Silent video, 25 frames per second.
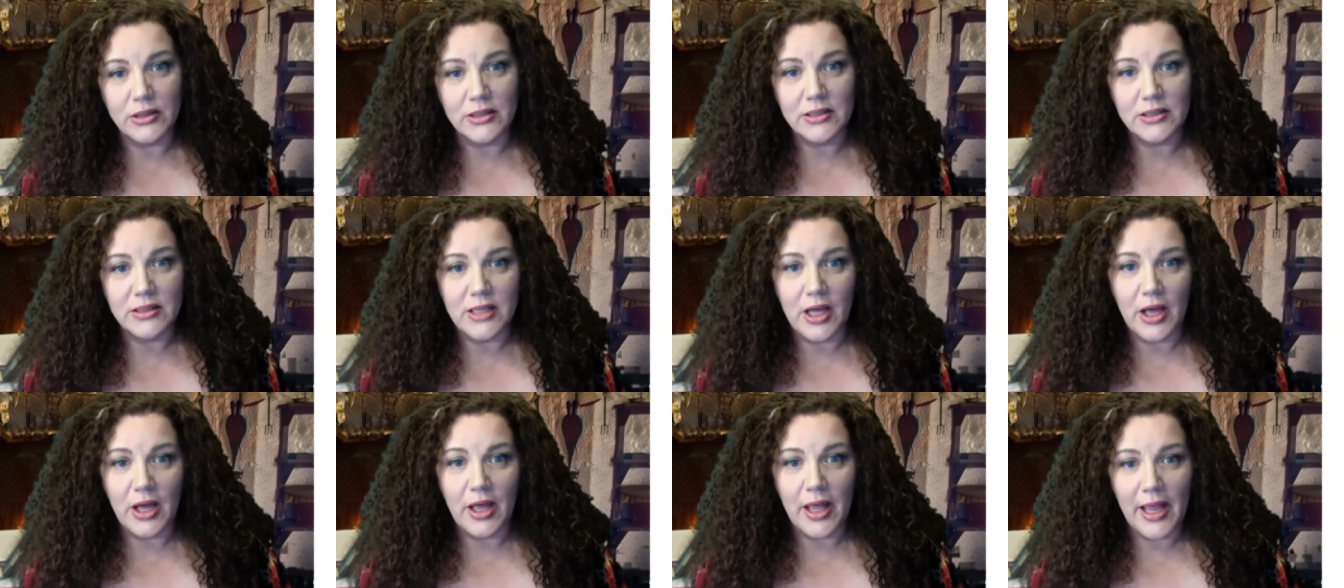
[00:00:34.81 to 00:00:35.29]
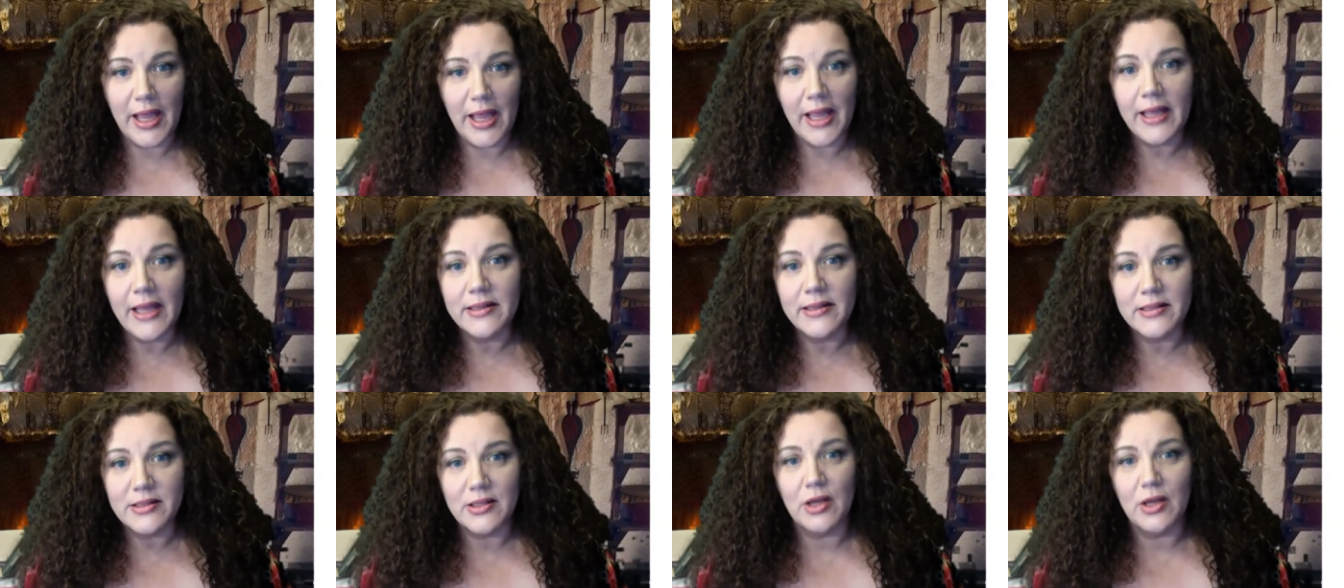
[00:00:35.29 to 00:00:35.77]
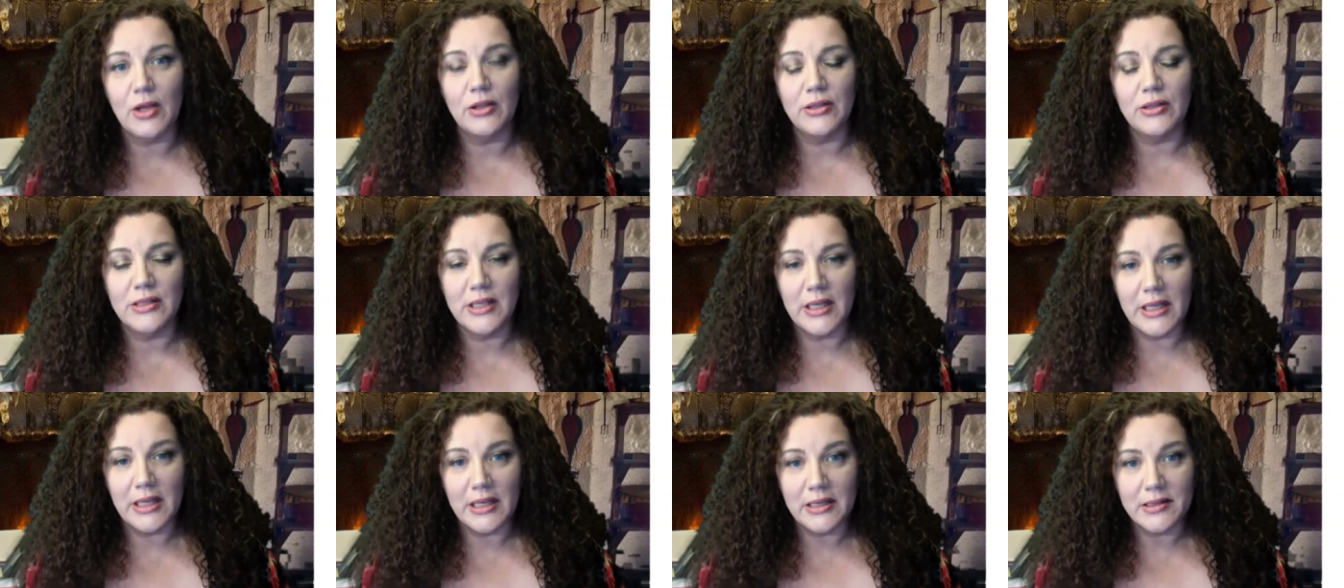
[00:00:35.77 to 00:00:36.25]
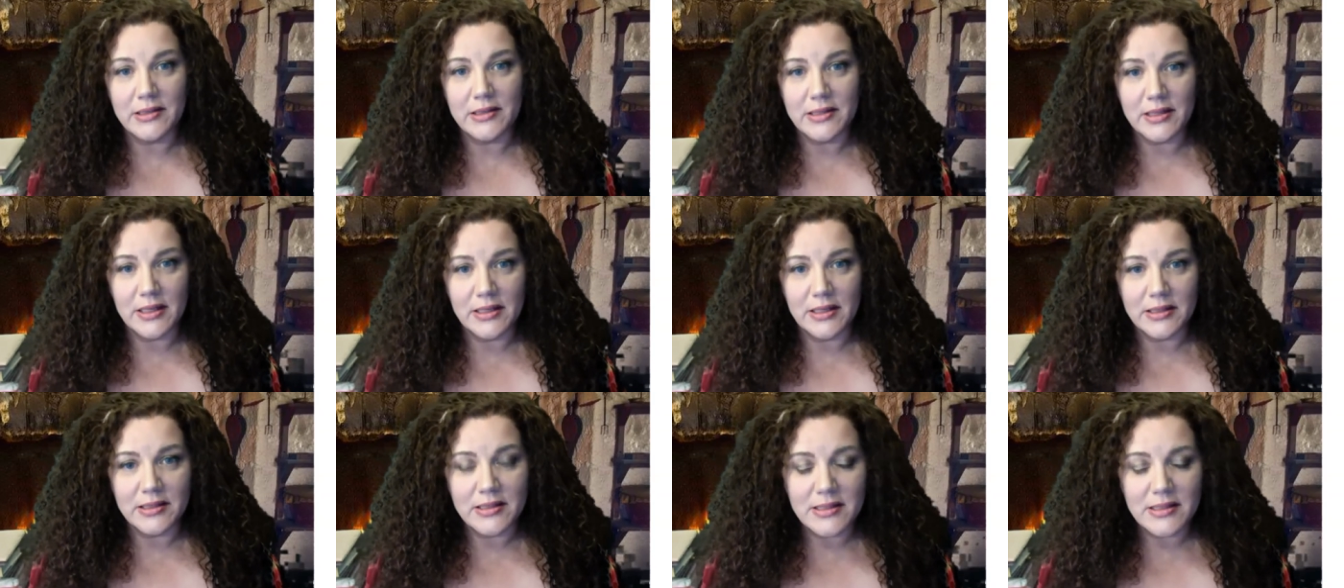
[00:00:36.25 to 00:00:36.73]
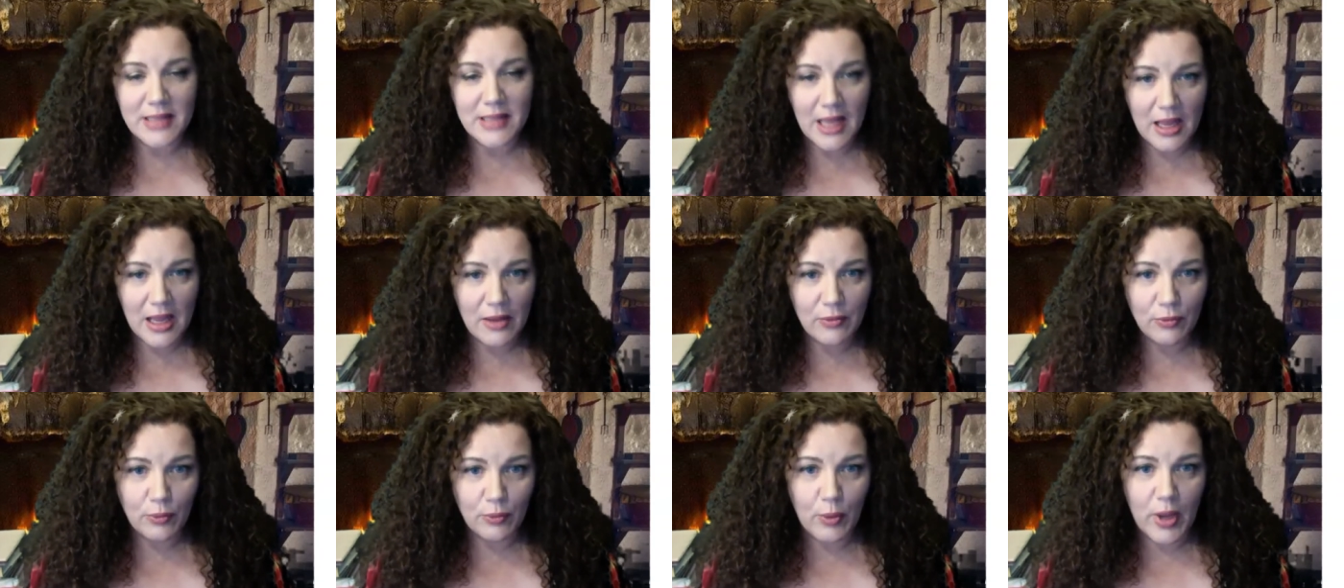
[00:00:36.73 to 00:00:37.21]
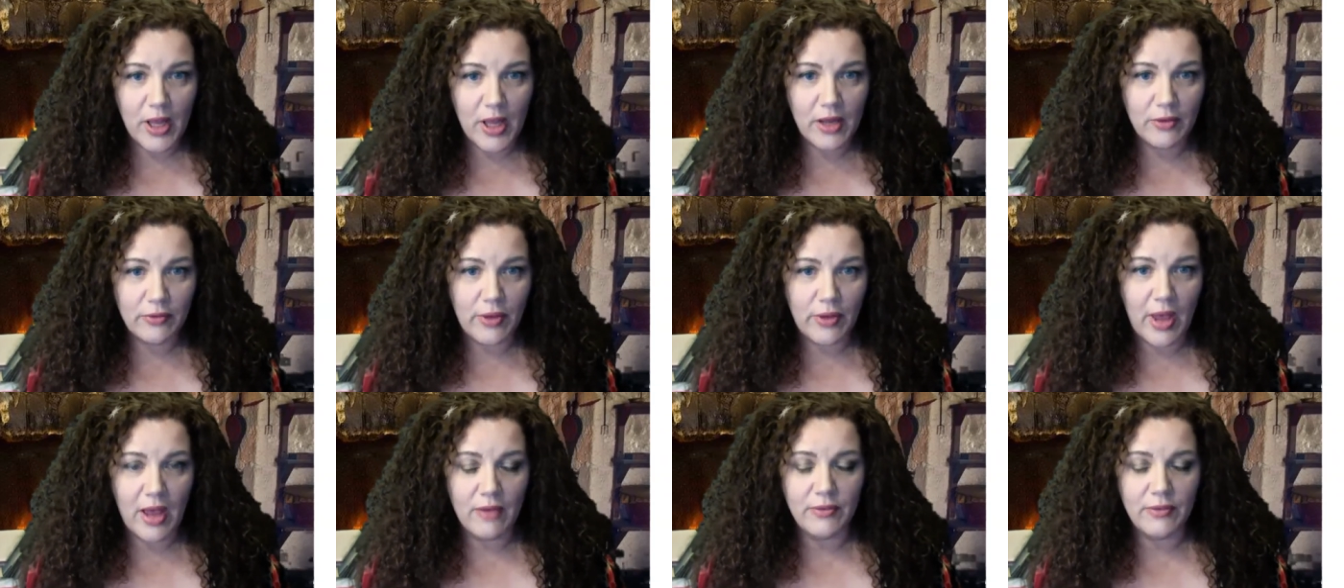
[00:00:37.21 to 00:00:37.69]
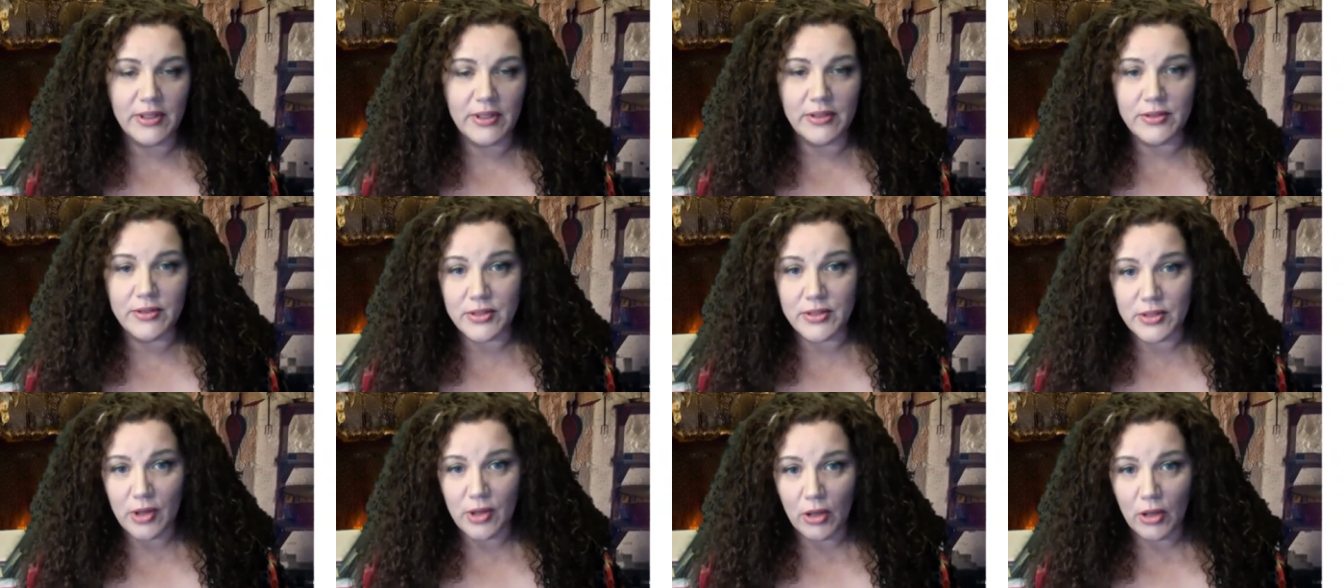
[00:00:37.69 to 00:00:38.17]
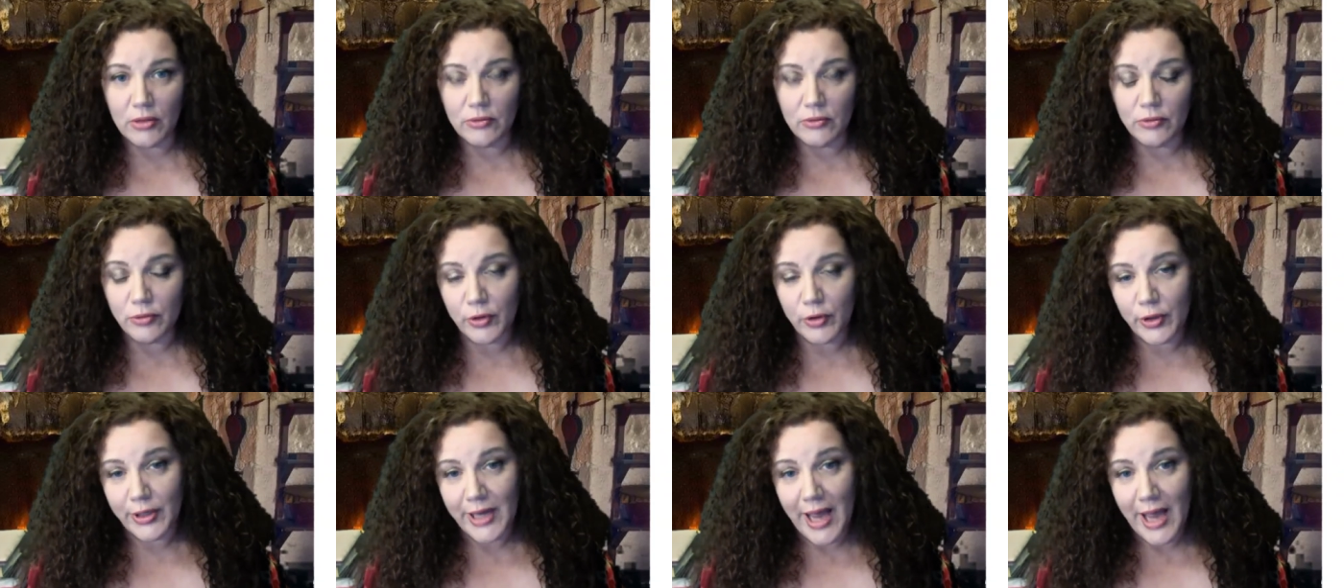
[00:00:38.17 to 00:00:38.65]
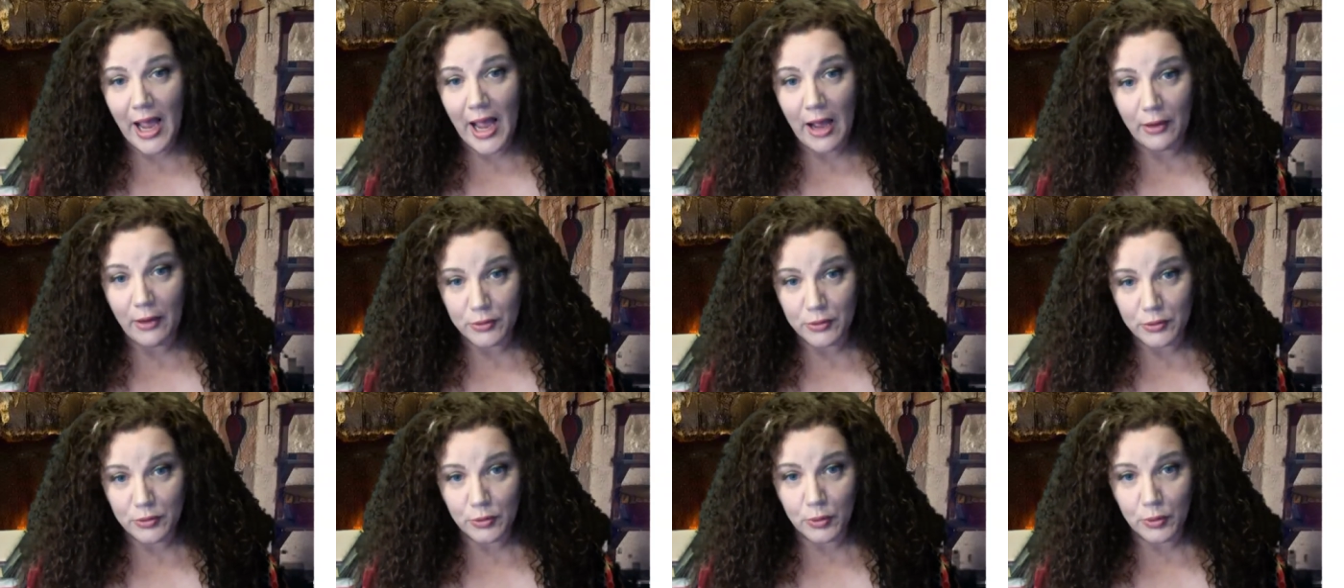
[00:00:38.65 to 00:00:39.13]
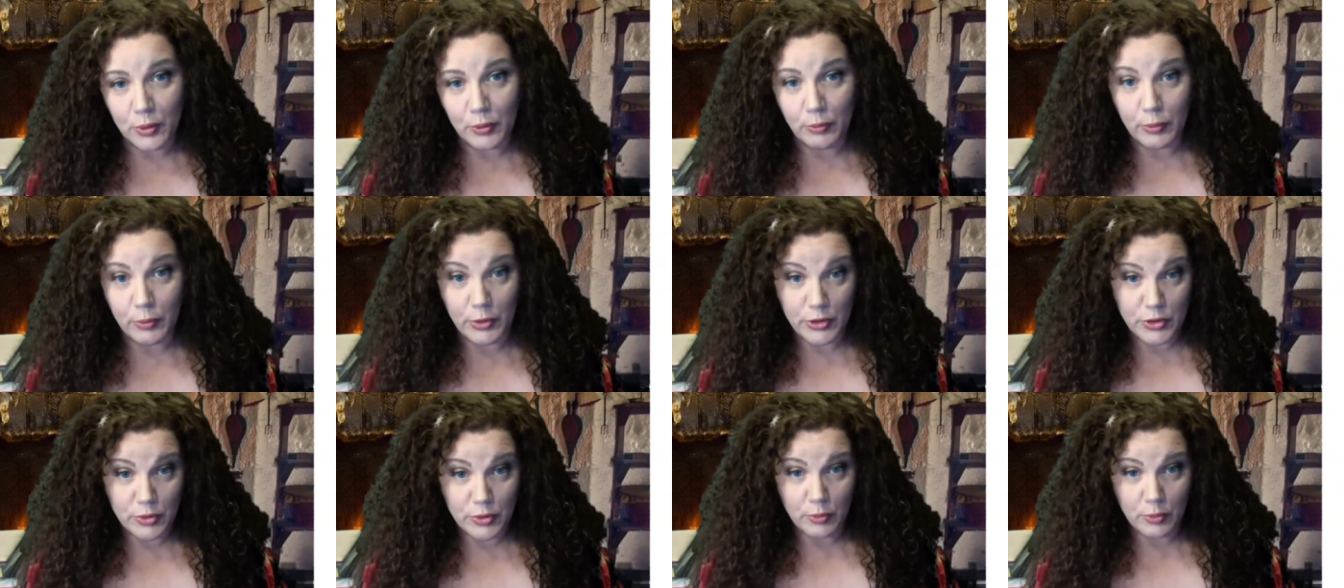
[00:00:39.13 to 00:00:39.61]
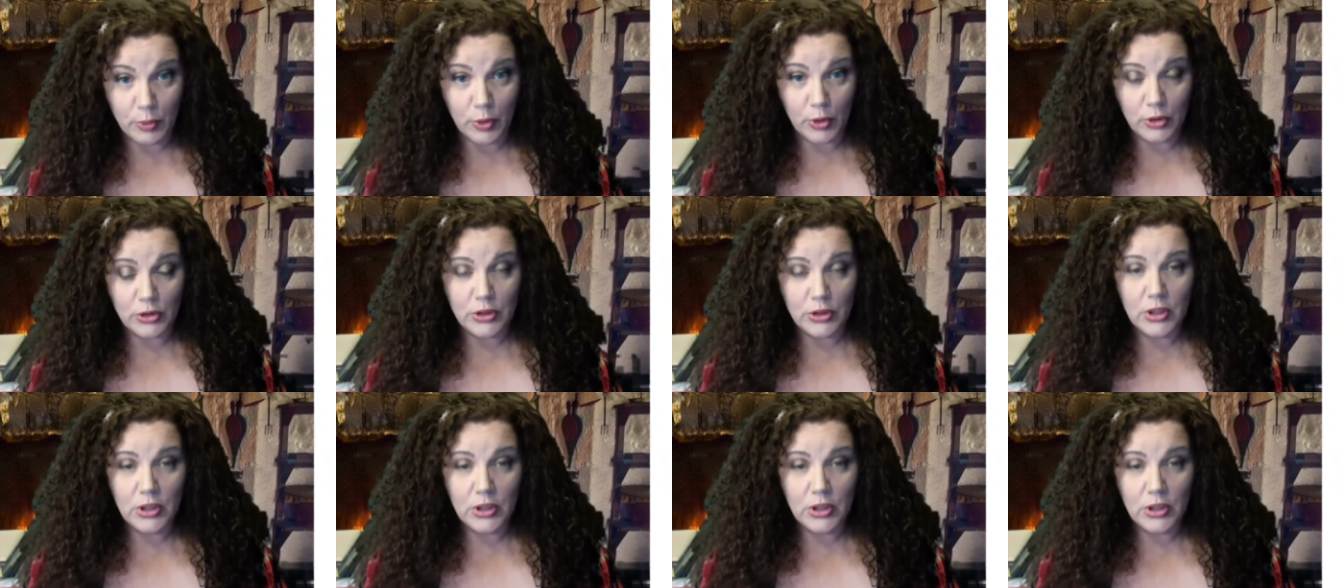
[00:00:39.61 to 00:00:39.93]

Now, egg salt is a safe way of having salt for an outdoor ritual.